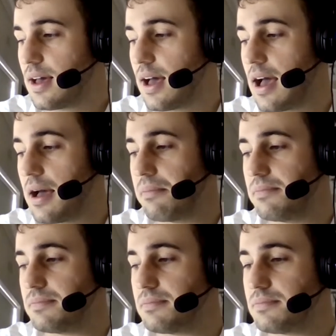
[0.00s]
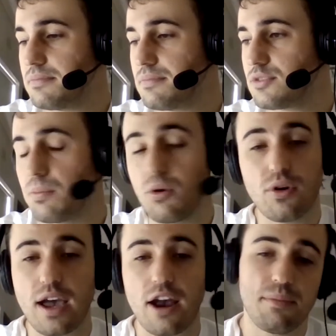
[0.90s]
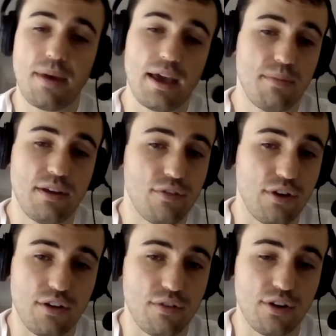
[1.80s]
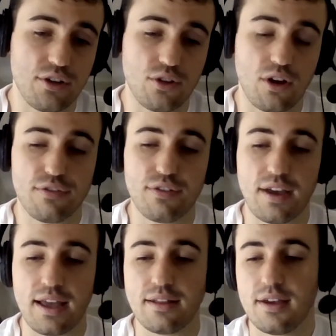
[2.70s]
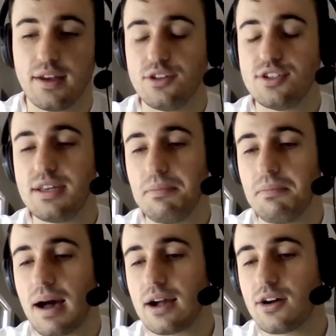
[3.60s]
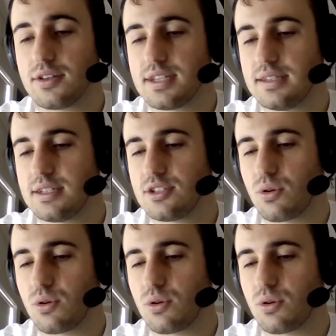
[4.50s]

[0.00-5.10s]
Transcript: So Ball Carrier made me a very, very good offer. And you see, my content is